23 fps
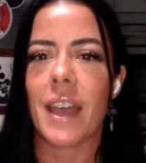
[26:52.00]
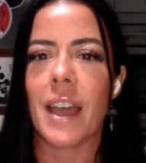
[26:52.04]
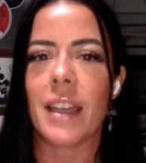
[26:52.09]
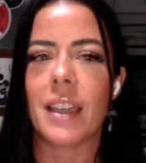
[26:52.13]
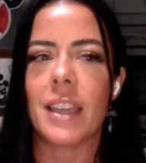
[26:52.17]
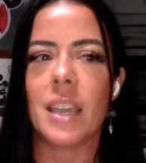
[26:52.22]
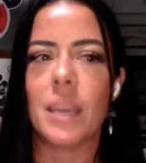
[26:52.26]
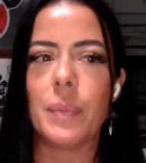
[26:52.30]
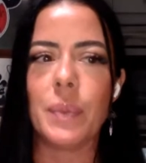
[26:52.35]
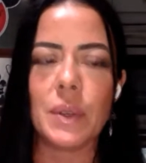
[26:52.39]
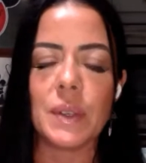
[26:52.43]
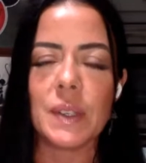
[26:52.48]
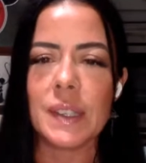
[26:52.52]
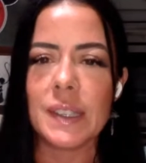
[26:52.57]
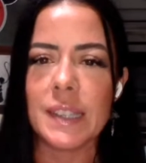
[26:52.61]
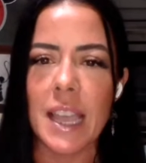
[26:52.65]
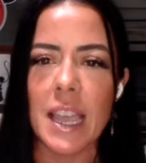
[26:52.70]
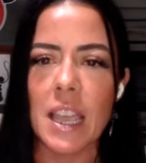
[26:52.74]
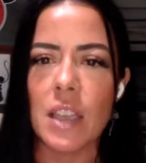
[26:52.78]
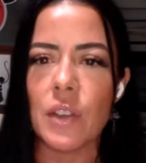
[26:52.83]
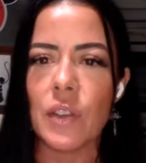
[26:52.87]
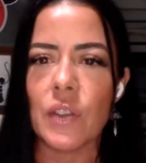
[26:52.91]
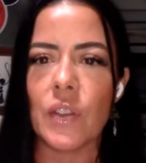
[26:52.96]
that keep you
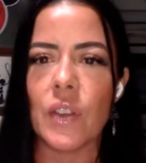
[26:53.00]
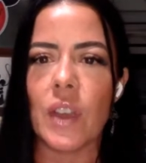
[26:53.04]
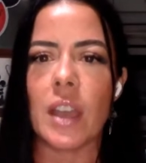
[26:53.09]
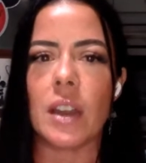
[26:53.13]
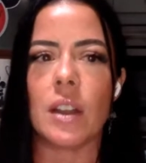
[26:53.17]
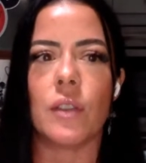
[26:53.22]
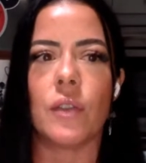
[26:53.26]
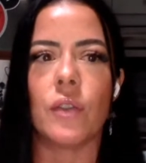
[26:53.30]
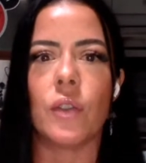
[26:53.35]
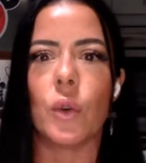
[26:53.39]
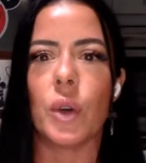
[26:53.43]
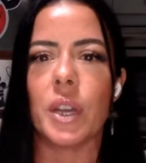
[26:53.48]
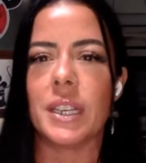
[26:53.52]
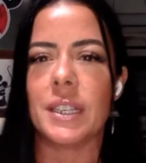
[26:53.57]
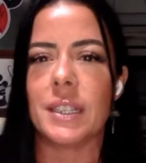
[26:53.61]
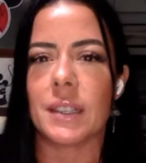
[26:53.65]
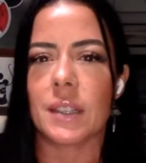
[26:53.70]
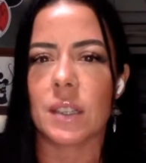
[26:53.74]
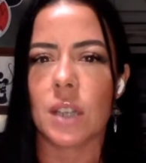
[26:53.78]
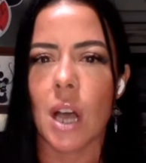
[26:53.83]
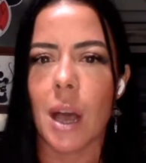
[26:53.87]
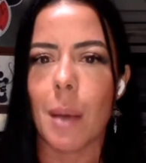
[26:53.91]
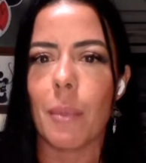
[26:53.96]
safe and
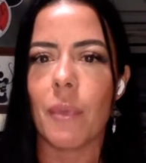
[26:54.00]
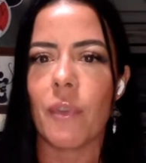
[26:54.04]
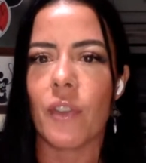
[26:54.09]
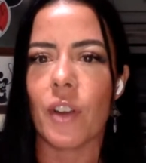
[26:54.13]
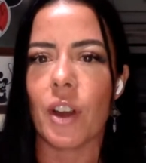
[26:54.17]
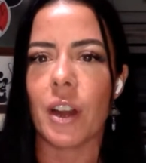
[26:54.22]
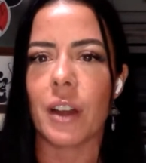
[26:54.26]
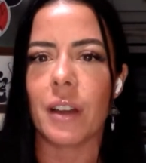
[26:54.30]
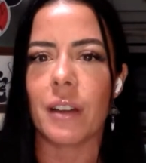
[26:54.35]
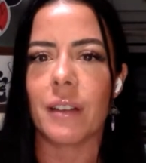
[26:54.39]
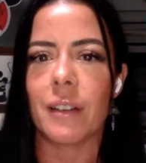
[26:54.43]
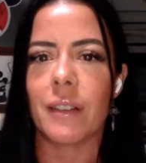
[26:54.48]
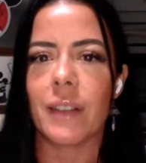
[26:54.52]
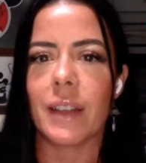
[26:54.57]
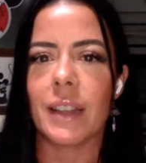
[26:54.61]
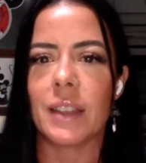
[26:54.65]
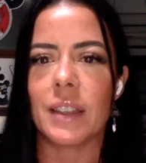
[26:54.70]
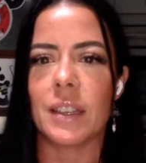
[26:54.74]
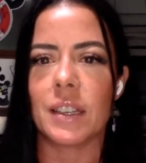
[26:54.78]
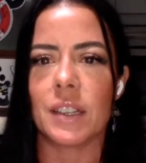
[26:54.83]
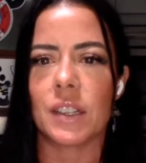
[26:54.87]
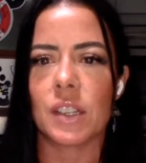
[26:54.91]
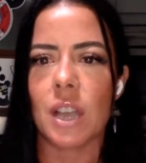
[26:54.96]
avoid discomfort,
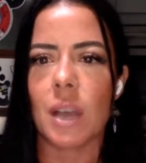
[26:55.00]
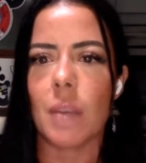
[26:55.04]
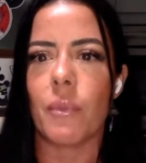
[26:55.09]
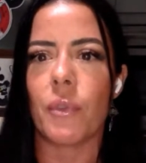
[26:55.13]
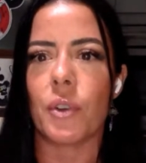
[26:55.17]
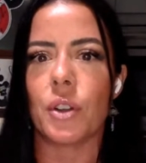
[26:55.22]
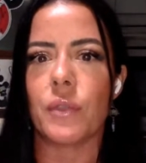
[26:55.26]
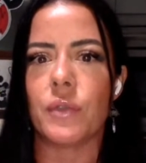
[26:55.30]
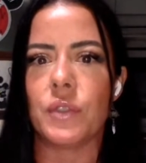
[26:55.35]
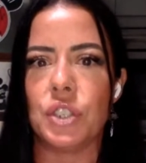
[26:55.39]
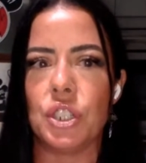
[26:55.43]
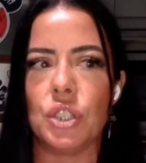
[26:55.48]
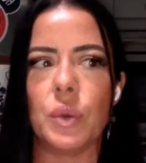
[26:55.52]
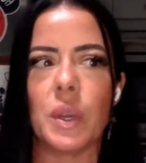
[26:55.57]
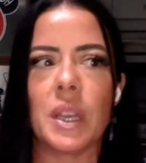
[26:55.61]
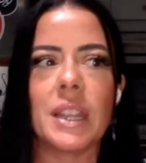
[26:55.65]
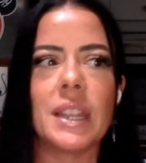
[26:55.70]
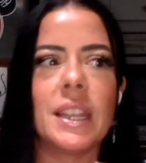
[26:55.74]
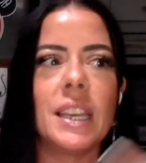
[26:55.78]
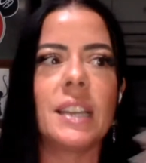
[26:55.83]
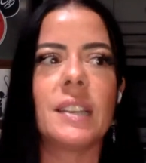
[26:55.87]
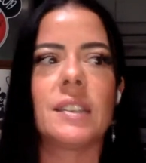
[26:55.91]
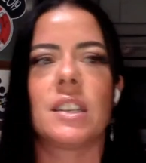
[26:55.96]
right? The discomfort of
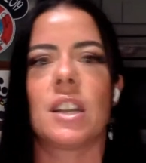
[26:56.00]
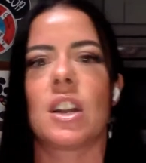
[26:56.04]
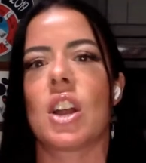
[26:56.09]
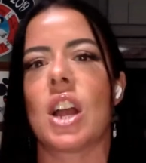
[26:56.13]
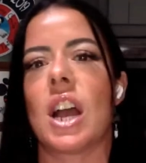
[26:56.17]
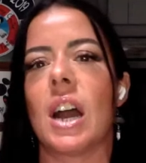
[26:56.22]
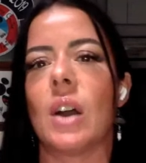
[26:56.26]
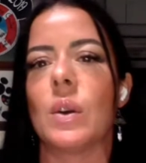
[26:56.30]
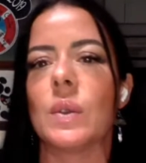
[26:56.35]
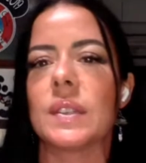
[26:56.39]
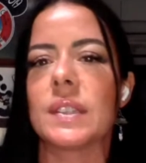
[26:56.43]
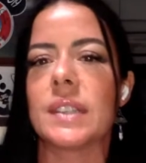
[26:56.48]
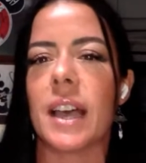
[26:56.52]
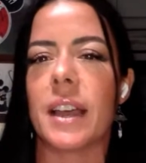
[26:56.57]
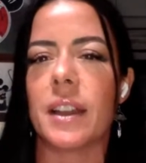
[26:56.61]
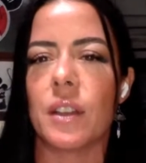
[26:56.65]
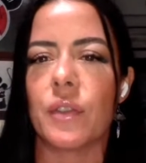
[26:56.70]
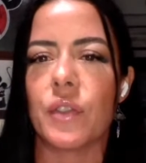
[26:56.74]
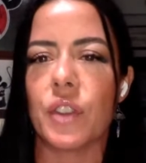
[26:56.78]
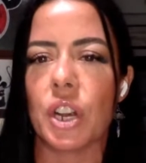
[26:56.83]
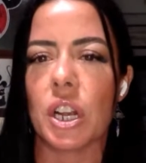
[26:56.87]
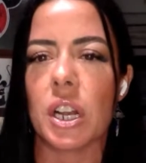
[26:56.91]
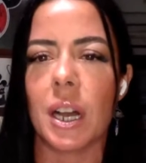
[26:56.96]
doing things that are
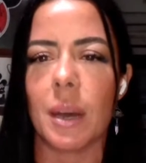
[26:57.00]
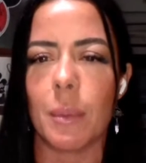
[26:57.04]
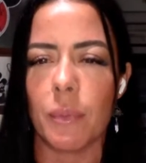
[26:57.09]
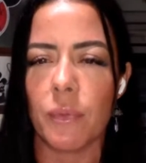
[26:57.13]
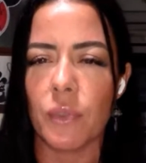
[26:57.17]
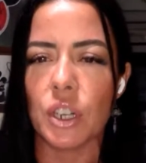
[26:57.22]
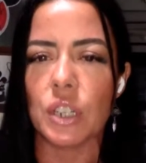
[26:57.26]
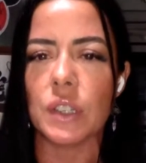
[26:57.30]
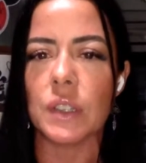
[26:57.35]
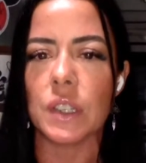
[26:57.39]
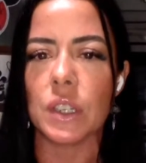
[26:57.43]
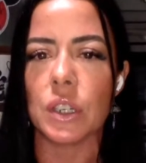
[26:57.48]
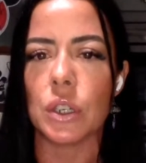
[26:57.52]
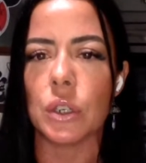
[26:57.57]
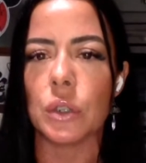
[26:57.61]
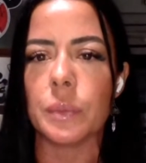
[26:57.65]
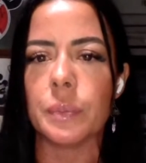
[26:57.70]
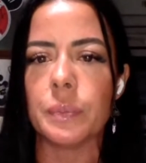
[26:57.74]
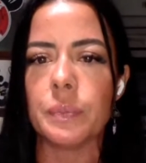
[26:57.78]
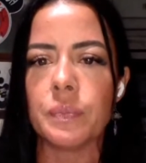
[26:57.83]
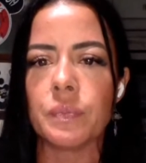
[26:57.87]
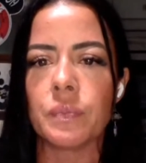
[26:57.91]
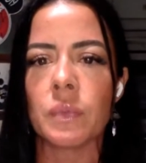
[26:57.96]
outside of your comfort
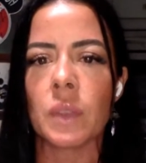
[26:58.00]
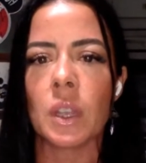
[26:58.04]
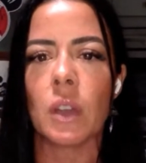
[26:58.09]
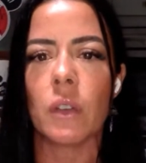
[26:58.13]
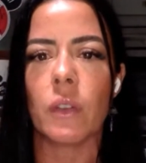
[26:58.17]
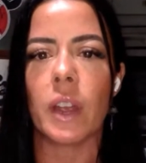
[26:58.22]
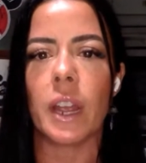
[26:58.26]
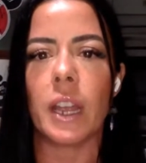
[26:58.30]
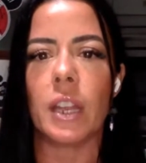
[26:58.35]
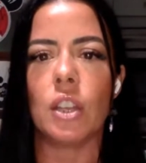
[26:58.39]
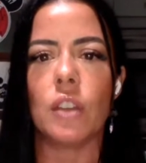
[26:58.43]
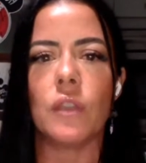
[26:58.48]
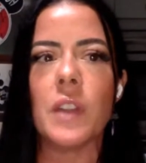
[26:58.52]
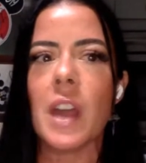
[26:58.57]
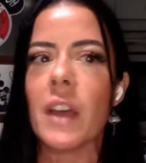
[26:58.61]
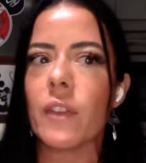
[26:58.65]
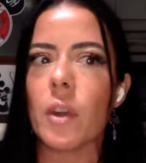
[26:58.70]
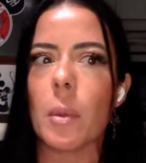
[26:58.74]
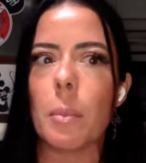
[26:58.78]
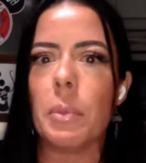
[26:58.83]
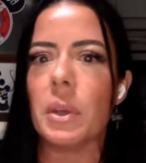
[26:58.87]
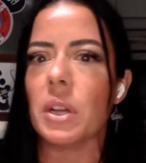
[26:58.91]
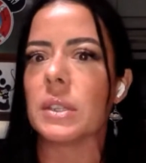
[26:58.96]
zone, right?
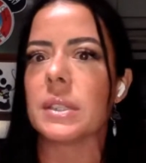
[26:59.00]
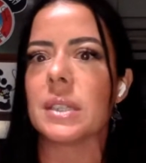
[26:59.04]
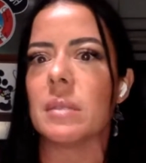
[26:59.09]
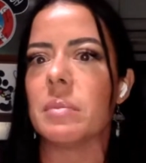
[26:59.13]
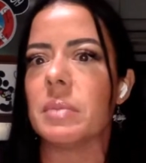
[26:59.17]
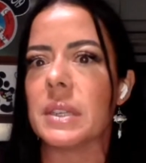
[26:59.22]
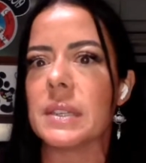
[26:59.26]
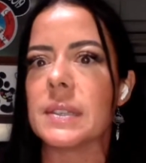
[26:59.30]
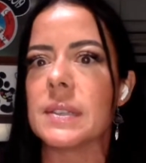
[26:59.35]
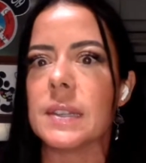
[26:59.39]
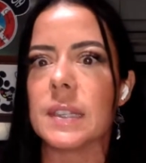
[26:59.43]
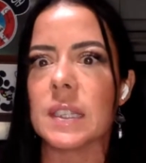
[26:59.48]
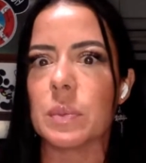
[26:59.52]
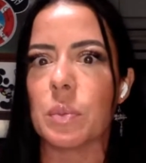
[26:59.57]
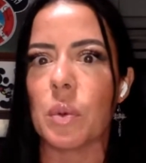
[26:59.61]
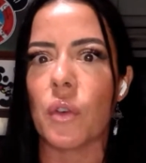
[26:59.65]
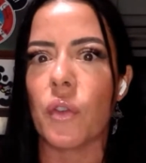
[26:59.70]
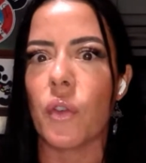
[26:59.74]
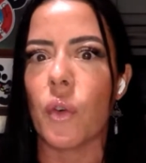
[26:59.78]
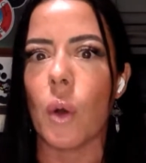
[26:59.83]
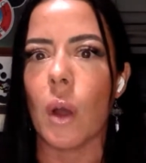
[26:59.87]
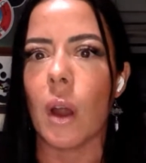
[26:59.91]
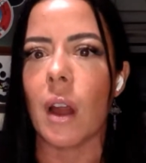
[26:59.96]
You've never built a
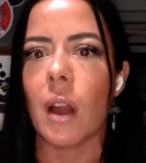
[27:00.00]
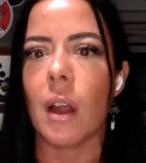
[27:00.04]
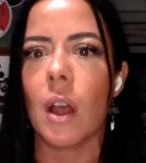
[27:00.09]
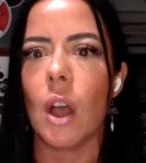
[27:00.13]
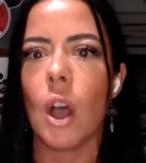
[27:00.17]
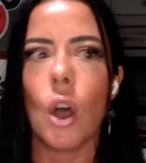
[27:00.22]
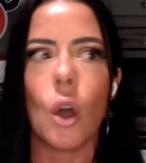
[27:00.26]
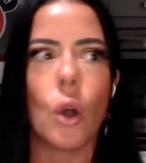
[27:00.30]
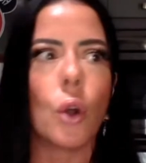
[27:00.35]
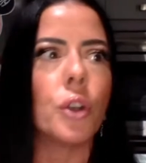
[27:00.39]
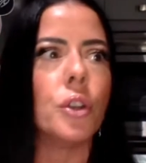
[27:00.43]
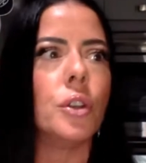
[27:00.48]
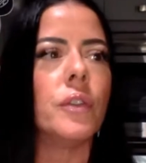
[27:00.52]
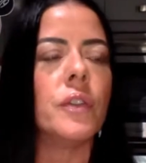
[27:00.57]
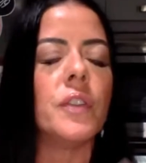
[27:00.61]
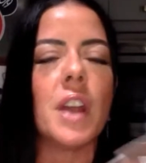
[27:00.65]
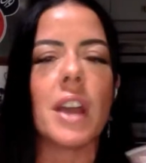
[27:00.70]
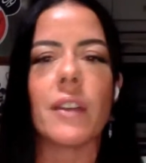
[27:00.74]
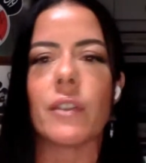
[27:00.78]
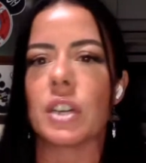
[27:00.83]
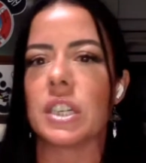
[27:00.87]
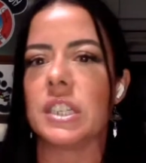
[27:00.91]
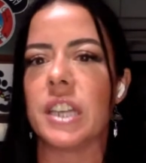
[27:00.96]
business before, or
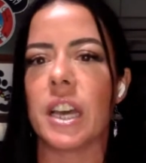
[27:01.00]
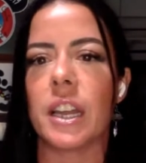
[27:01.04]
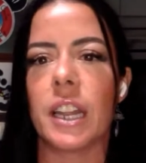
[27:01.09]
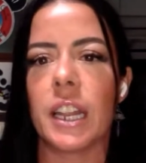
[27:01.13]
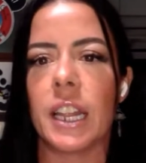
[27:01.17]
you've never